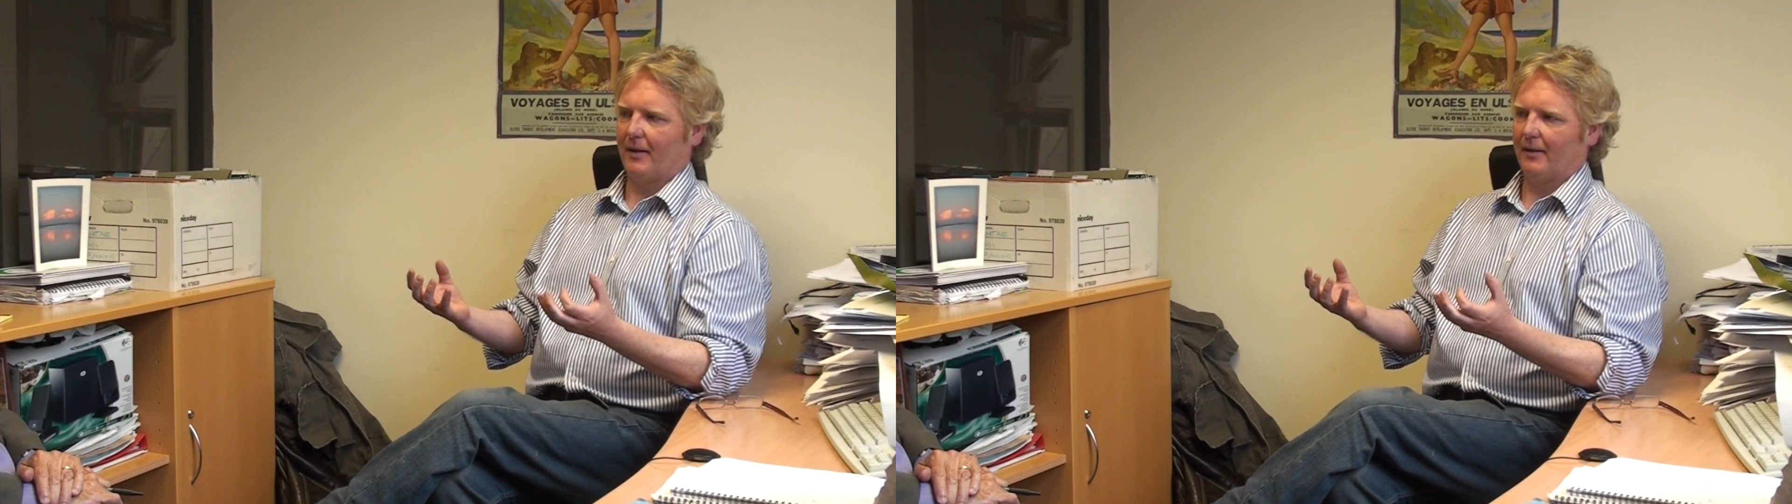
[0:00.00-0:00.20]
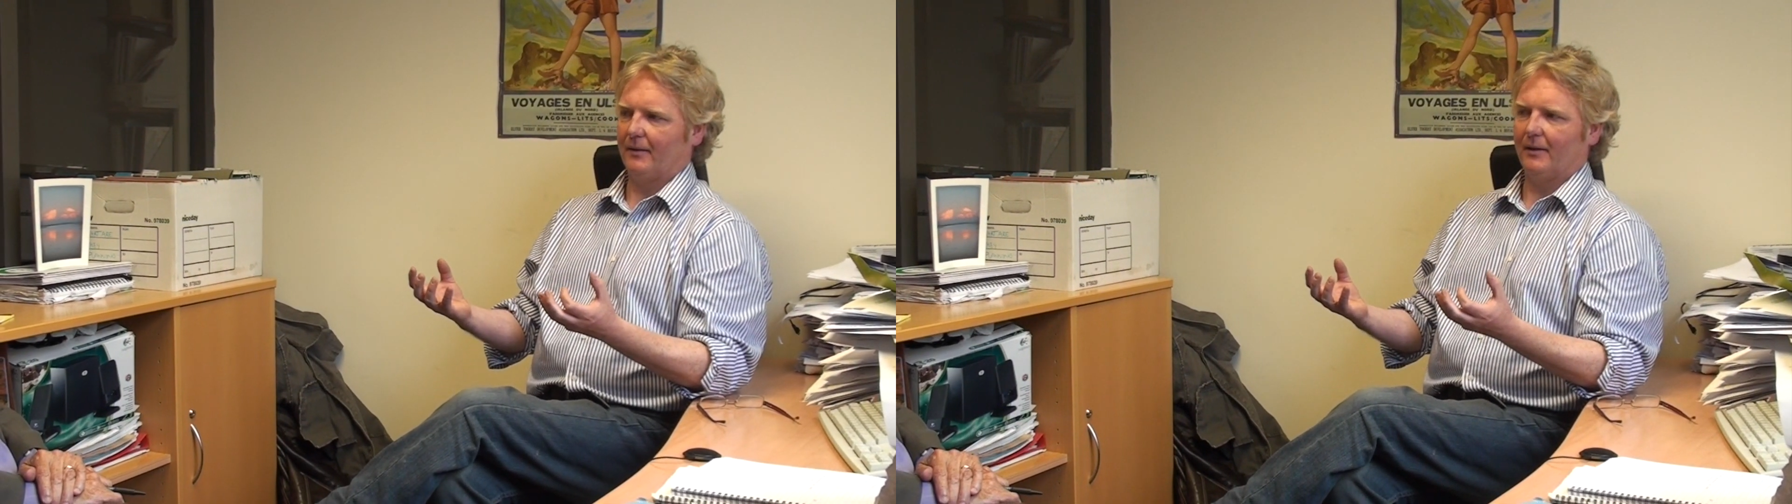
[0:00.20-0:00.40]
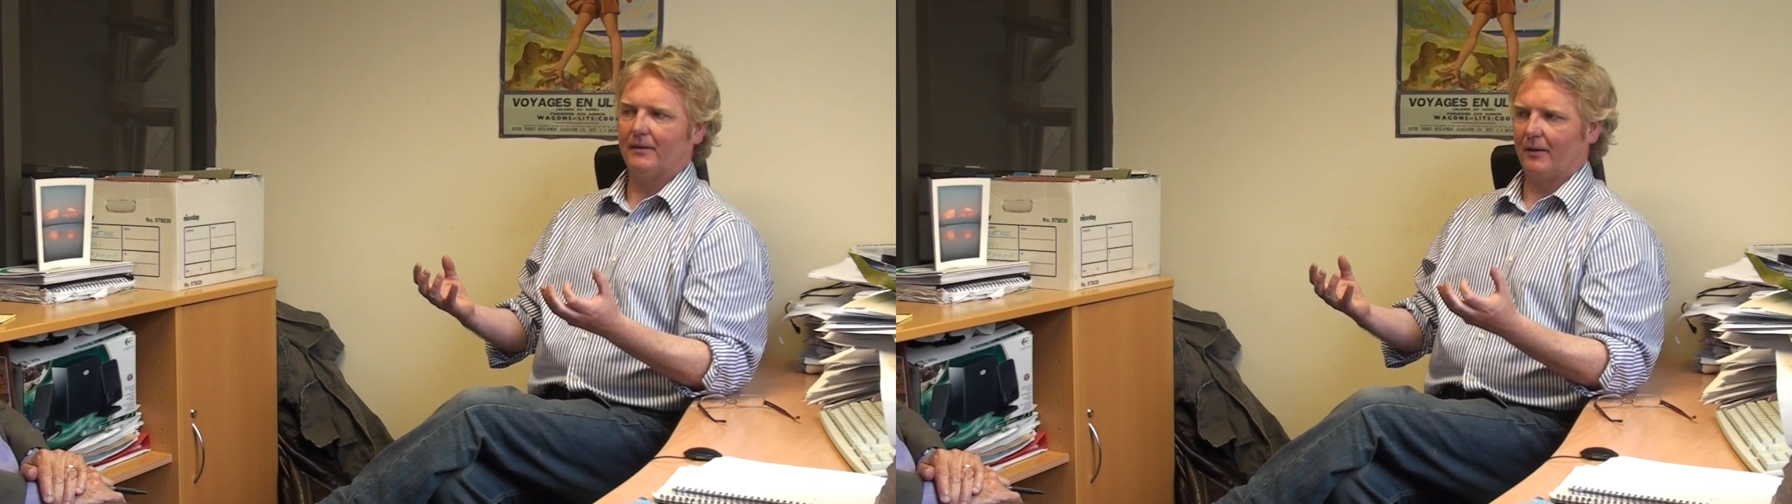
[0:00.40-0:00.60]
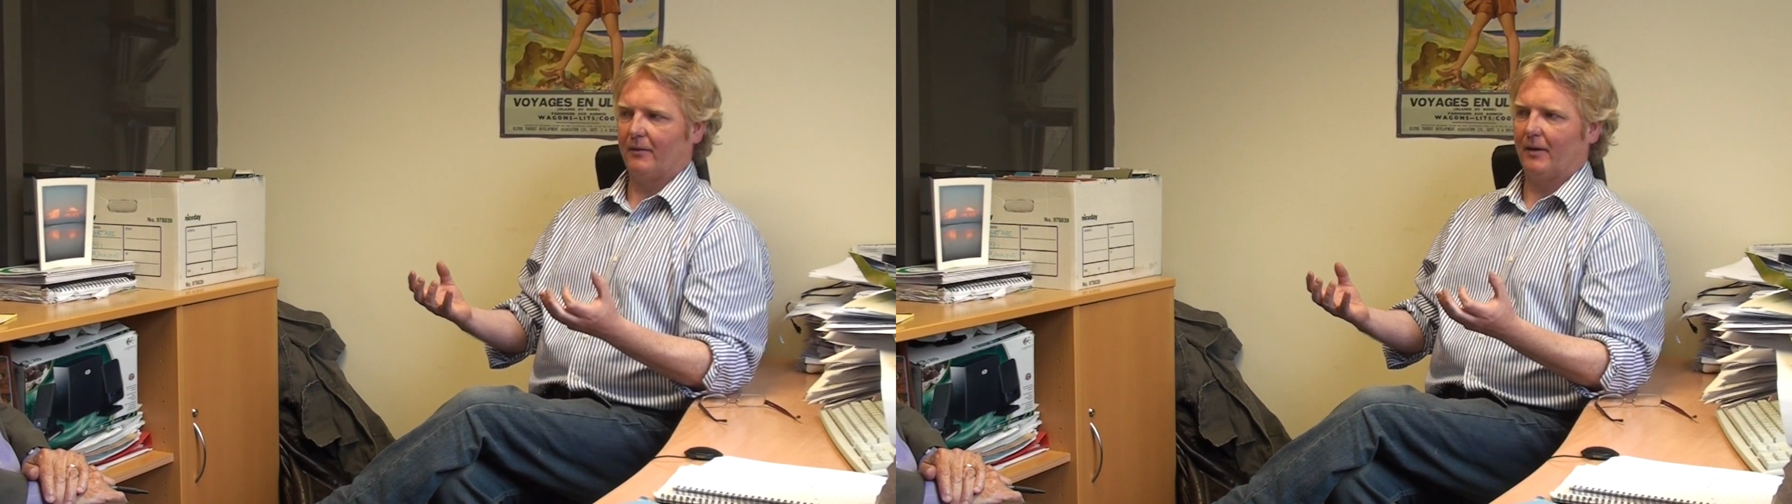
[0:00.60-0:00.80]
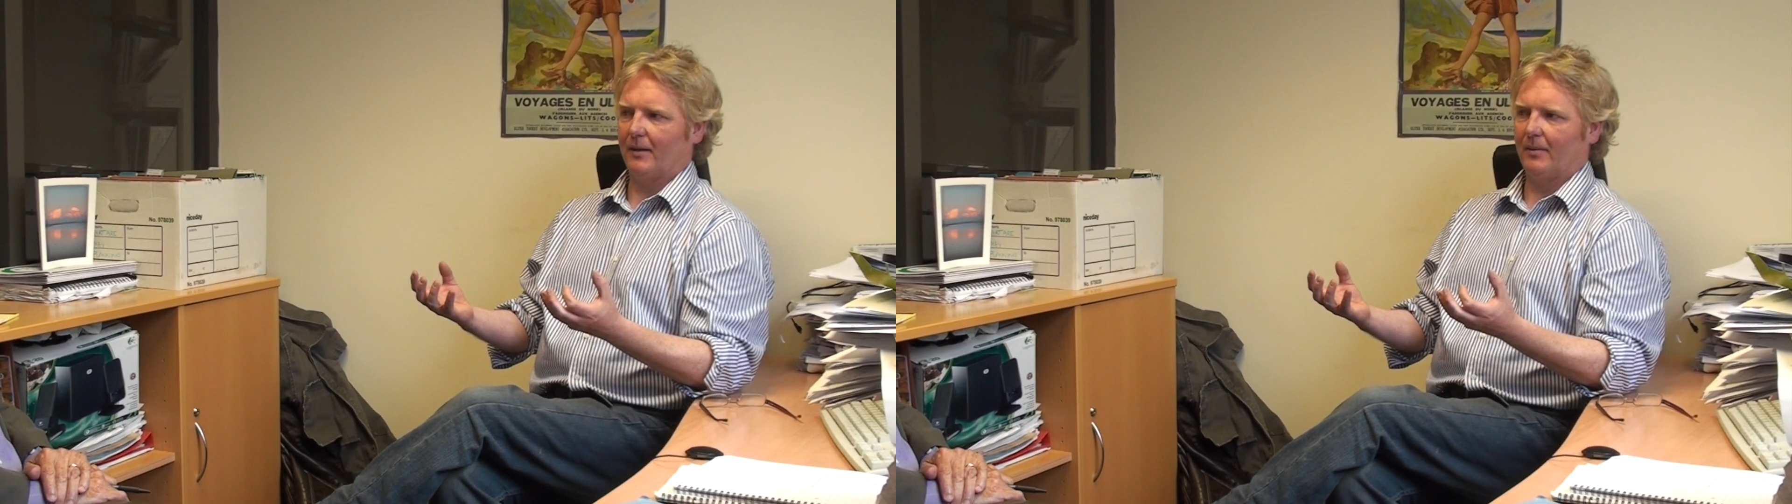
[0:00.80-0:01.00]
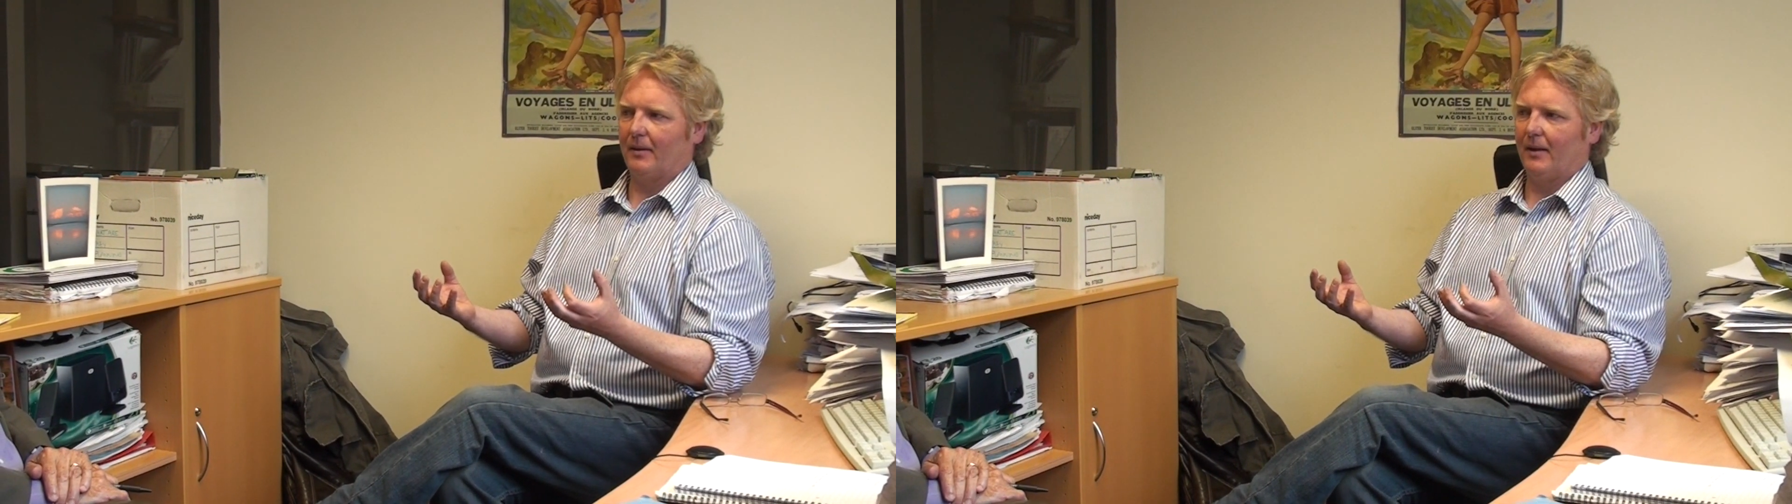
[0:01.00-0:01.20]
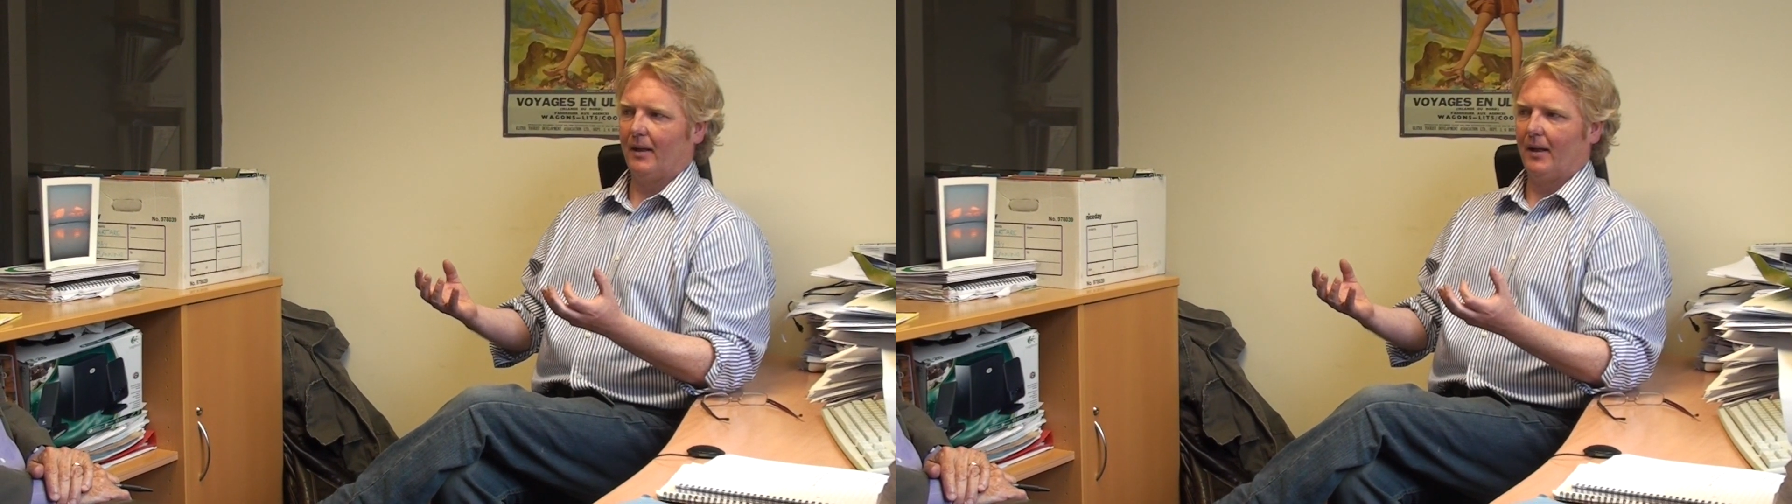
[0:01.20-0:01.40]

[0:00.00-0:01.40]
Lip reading: Ireland is incredible.